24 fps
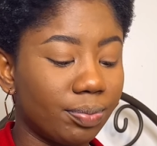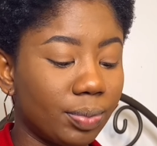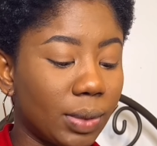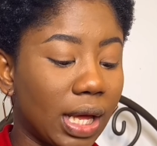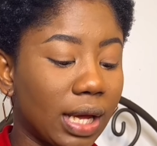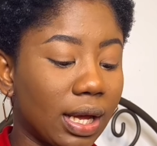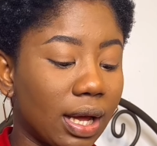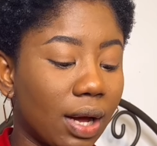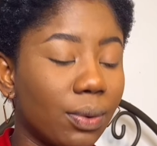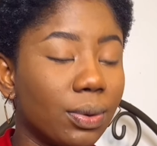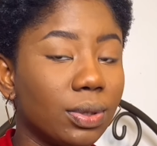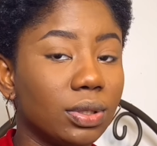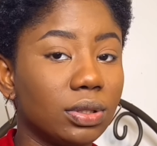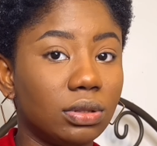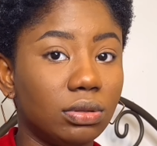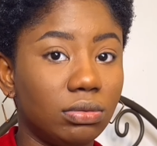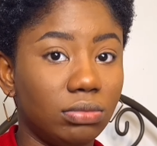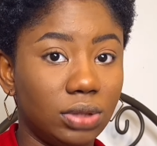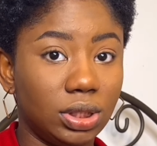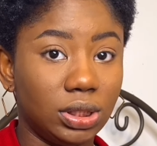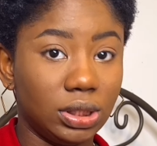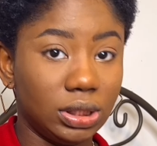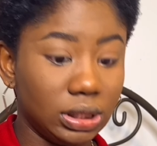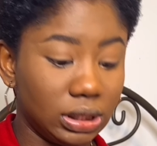Like I was
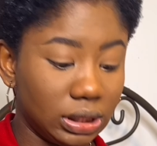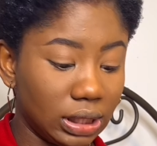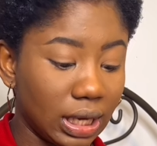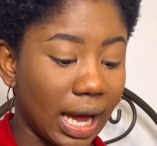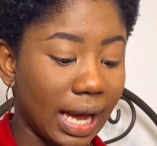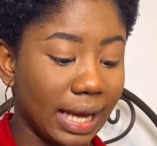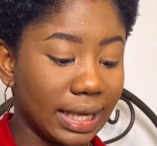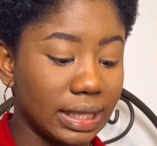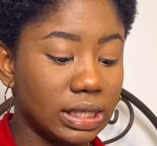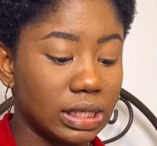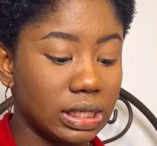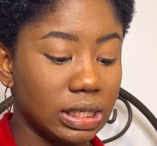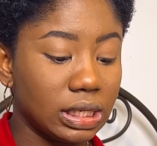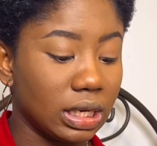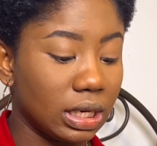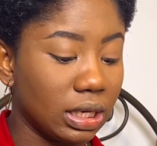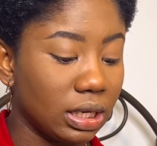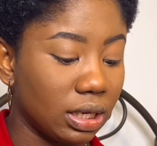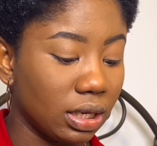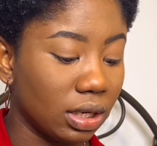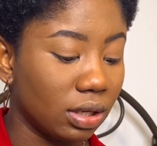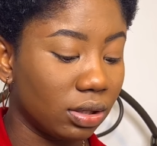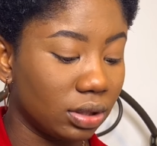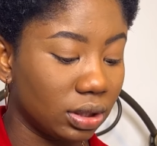the ITK
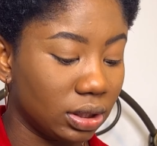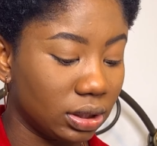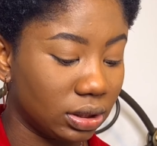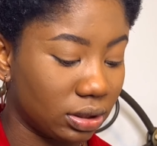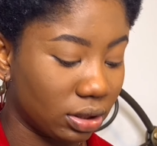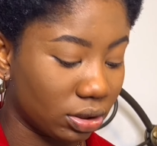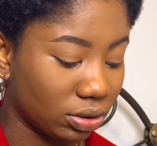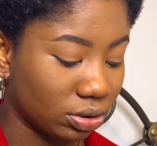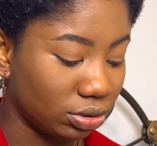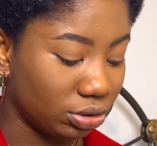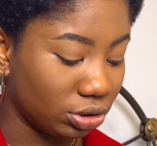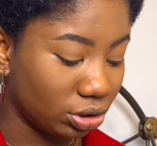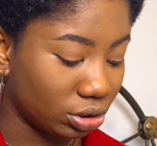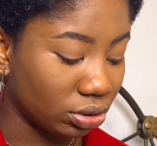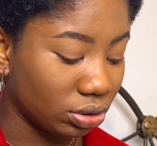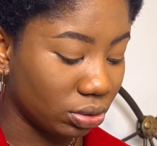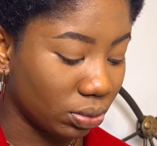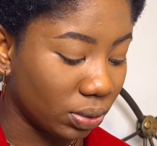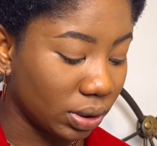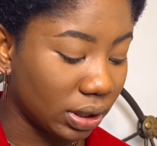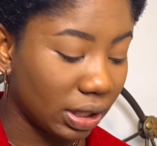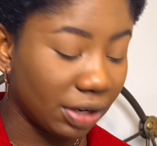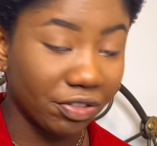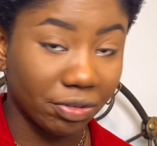girl in secondary school, the
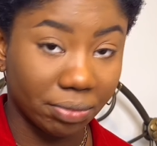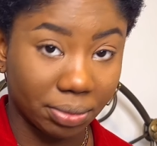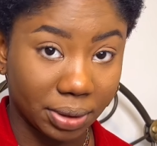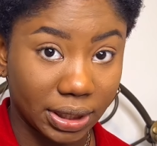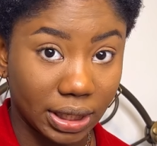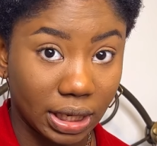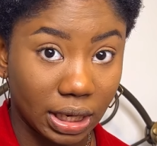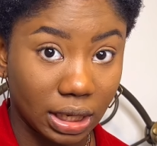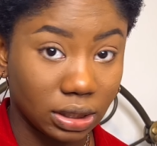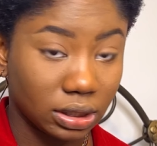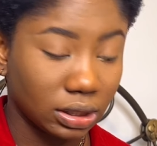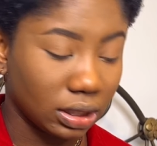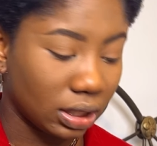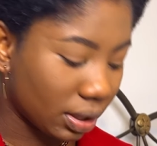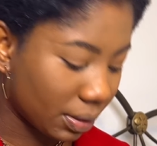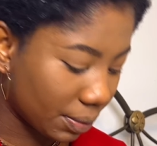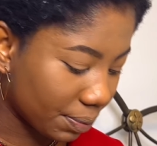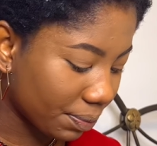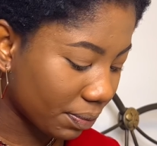one everybody hated.